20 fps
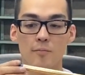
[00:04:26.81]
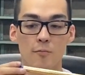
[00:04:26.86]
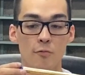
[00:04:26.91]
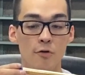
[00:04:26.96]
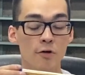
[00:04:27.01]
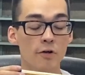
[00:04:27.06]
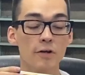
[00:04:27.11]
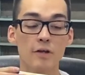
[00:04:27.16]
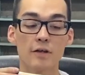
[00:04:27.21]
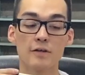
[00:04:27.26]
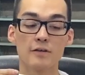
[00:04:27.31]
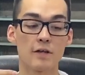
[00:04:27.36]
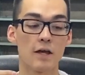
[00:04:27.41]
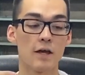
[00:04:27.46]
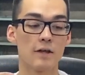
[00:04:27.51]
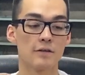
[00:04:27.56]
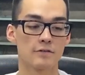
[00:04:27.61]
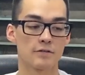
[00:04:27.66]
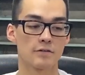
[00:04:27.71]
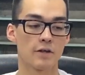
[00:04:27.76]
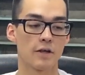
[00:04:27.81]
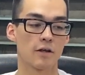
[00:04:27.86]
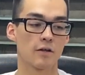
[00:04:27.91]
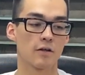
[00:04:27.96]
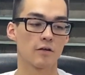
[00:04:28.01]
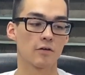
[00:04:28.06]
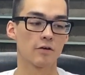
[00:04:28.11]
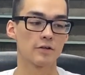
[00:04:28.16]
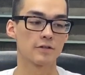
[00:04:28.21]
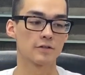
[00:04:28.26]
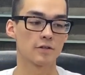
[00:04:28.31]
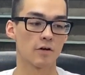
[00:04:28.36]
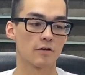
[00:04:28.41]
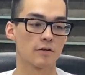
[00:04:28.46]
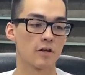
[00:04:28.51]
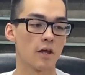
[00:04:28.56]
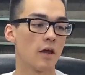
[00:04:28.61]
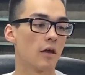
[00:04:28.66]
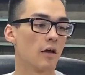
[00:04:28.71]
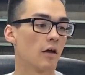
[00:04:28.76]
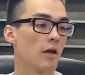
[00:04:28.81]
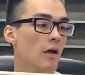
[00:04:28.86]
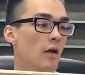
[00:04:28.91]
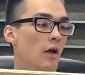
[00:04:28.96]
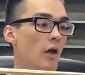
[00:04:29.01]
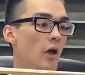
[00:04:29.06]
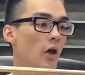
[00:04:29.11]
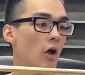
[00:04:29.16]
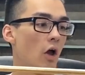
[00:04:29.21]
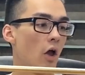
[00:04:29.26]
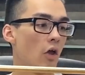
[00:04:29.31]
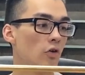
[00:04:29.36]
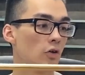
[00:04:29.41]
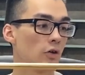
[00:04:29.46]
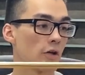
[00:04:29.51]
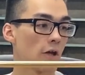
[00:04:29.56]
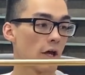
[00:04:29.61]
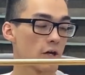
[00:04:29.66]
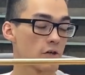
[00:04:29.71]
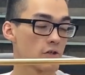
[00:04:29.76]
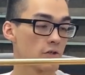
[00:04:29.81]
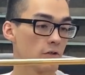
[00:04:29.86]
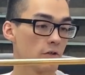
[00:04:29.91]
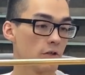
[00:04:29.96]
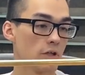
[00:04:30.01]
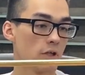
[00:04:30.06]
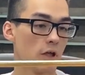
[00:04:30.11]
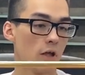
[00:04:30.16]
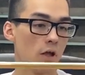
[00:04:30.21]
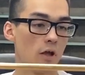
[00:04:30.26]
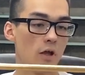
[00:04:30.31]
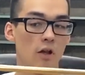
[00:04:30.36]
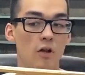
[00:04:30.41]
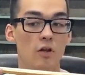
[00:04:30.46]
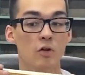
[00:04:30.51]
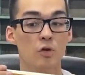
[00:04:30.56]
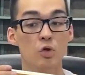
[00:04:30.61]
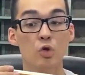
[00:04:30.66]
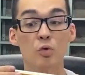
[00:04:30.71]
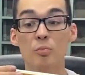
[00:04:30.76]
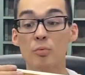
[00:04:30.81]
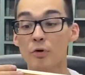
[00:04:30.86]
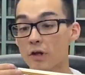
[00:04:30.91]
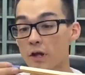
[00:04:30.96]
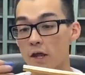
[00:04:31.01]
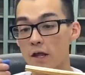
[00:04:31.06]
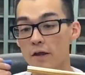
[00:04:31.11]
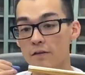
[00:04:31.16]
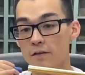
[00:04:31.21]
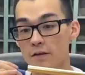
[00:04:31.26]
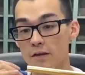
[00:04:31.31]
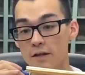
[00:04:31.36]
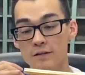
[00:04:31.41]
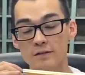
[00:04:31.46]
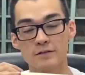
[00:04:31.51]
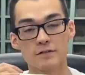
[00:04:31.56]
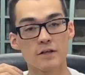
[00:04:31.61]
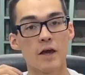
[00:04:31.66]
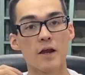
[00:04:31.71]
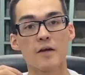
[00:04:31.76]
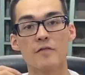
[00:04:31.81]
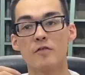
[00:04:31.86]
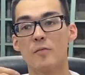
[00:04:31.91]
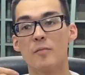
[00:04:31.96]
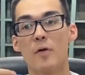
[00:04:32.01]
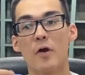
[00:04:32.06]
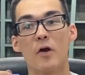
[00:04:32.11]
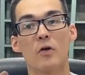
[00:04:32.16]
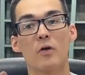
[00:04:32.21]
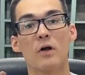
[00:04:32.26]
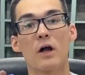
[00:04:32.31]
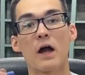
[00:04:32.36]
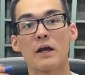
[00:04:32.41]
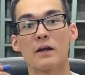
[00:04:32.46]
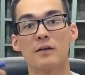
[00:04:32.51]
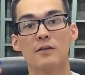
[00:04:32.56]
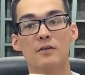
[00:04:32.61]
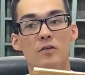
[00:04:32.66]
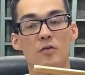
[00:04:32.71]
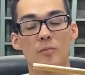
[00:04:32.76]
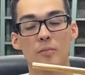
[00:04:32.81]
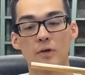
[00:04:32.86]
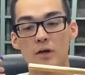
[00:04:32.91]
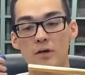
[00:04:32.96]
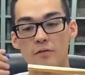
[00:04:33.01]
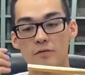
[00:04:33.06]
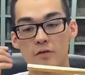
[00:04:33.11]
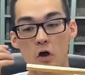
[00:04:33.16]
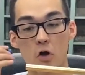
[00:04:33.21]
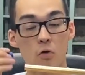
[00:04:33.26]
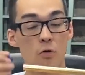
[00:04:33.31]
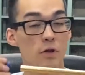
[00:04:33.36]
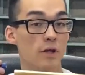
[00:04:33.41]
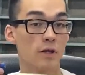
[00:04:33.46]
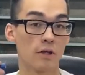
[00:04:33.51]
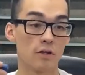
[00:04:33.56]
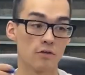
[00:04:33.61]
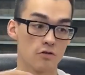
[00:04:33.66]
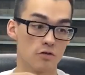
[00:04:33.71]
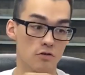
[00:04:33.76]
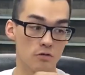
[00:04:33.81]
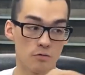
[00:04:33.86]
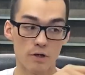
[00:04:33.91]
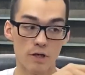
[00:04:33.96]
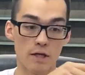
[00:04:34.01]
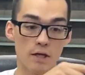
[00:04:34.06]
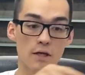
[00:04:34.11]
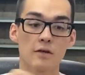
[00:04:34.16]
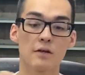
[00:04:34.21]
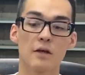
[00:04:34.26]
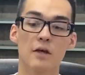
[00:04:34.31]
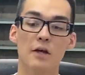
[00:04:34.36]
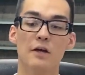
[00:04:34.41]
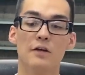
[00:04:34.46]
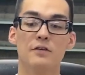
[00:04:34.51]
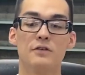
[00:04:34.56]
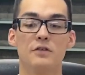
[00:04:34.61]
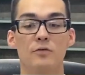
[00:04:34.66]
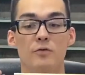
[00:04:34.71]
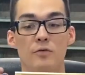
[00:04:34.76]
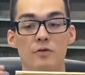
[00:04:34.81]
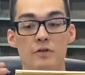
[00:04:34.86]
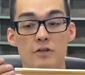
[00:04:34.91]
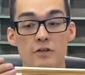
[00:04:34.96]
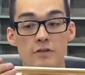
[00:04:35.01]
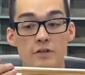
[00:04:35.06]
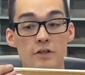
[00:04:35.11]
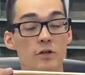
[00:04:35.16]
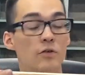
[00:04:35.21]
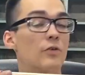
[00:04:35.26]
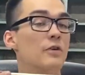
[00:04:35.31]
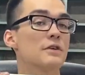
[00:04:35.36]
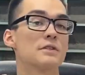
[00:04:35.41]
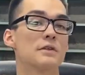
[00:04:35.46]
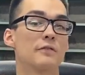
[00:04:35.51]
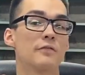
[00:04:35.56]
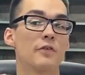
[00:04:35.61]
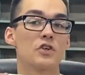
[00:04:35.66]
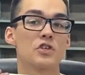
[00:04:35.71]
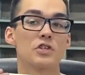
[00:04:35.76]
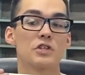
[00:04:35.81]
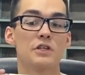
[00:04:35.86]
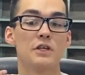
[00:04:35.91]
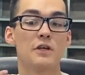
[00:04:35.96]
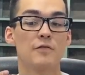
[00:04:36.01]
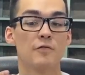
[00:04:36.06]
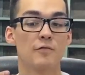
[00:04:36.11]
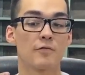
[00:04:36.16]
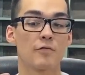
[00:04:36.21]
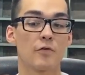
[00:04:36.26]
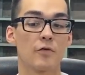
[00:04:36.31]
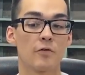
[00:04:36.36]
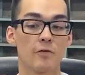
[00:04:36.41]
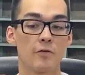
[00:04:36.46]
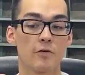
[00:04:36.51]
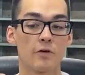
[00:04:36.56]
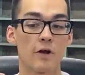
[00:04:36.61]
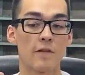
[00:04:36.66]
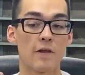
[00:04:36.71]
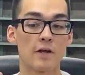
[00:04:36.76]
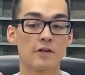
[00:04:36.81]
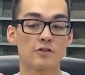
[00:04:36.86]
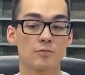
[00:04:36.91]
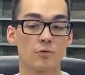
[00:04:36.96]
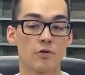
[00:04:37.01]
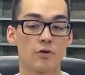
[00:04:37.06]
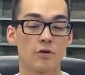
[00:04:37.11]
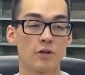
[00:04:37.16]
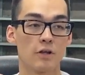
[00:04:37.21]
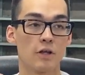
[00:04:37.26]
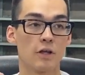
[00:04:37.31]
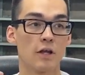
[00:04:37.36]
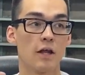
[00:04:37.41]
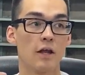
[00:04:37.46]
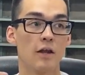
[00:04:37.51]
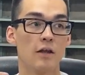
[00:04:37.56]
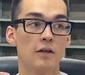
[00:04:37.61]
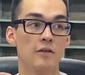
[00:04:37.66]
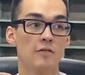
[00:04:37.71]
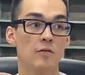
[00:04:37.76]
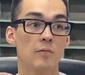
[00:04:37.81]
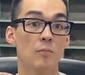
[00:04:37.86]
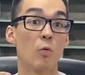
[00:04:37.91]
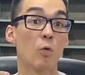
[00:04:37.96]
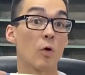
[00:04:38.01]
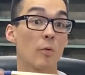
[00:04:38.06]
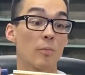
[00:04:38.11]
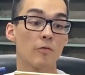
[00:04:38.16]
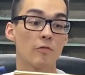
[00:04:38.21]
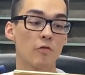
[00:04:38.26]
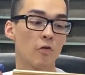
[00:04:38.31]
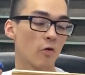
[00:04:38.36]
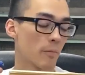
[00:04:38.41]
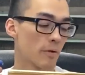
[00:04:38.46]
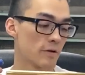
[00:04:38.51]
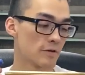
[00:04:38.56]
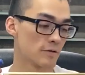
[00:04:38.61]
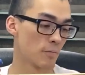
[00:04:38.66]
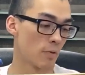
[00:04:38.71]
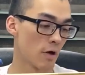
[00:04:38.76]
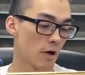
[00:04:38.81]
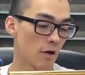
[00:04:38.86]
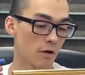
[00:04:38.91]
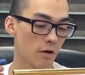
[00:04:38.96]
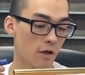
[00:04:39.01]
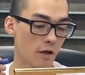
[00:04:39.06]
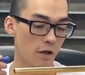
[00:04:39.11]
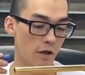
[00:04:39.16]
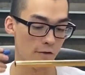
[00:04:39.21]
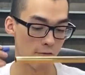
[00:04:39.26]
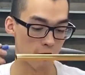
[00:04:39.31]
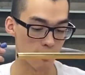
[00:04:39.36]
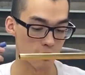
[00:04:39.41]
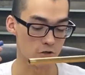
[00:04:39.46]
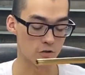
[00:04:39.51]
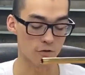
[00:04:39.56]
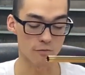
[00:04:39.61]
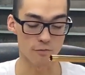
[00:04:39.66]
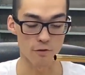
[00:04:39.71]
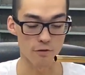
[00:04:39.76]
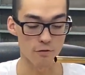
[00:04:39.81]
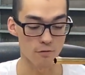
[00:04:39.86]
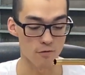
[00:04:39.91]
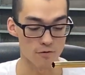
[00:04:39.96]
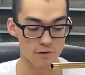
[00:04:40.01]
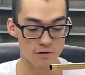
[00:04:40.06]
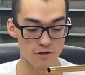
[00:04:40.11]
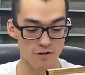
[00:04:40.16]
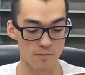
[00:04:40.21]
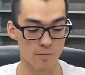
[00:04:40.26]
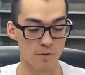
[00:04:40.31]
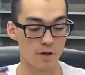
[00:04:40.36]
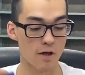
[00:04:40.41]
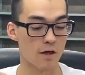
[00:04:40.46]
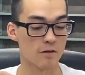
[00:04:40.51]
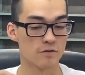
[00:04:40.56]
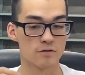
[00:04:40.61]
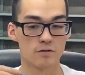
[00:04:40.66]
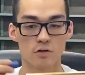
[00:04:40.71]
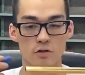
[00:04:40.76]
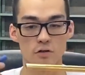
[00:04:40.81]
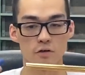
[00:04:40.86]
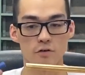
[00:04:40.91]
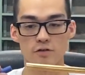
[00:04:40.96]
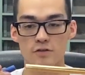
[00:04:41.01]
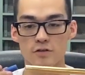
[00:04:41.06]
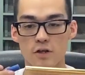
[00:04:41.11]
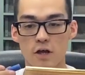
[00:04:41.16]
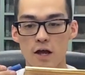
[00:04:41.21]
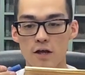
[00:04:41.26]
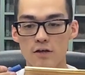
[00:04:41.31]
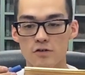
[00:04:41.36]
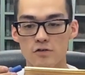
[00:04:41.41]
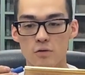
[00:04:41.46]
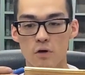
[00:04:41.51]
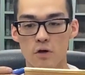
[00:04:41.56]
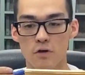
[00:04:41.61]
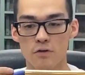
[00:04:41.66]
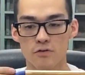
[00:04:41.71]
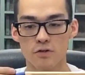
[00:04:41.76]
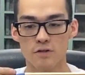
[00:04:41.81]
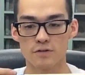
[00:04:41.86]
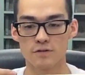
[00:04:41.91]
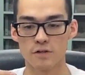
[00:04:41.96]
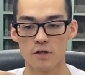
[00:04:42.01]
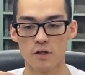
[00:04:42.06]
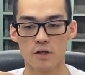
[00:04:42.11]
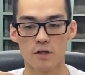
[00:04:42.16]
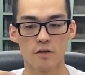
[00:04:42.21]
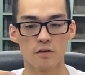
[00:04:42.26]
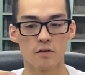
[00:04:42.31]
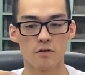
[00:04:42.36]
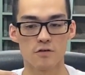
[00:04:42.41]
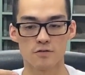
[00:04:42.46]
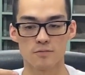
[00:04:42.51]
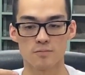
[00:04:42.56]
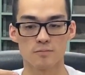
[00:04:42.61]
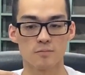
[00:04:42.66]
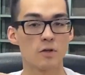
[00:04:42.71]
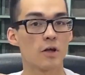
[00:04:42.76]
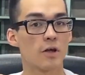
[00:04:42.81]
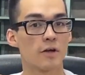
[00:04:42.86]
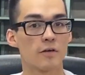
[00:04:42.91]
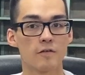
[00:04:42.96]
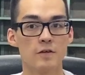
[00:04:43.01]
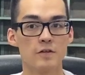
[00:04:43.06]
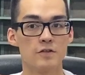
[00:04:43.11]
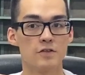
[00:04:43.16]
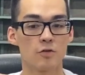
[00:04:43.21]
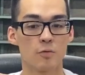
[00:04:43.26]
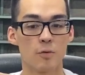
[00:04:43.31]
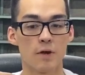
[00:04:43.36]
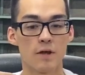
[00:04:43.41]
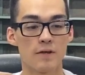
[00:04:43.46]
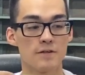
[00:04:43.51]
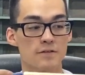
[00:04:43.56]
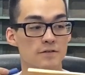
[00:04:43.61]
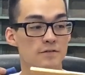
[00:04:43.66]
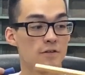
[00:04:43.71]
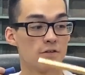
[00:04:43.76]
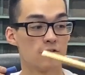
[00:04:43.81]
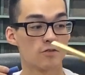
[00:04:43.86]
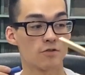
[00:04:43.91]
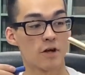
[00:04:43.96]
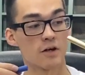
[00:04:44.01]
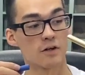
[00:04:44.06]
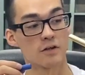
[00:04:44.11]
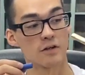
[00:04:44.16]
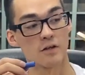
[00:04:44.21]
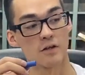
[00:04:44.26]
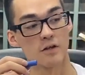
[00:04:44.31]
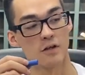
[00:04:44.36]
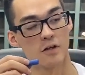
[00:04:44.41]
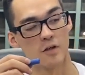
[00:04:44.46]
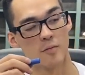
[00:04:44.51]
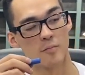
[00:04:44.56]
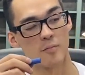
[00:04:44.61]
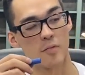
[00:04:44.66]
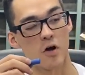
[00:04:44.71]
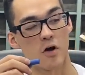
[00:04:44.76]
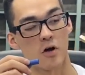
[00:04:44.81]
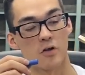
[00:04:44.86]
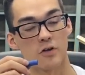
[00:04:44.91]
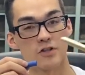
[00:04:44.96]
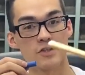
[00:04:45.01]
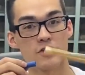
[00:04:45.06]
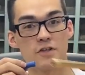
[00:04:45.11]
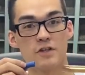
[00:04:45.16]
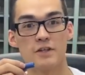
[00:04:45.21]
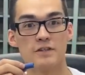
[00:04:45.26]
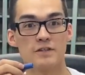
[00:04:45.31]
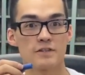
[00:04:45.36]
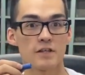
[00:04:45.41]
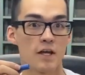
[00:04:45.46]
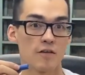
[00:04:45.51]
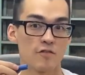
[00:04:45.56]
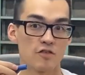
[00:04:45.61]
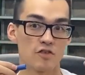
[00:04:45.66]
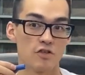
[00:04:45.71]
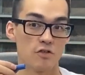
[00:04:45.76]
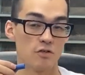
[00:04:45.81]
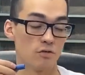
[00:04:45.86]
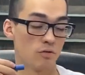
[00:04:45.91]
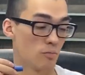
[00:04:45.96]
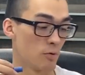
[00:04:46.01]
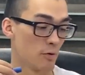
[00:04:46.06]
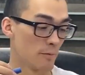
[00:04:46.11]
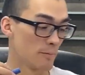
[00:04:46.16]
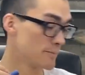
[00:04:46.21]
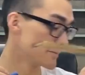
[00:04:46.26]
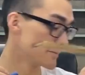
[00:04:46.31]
really intense like Chris Cartea, you can actually lubricate the inside of your barrel, add a little bit of coating to it to decrease the friction even further. And that's where you can get even more performance. But if you're shooting for 300 FPS or just the high 200s, there's a lot of easier ways than trying to polish the inside of a tube.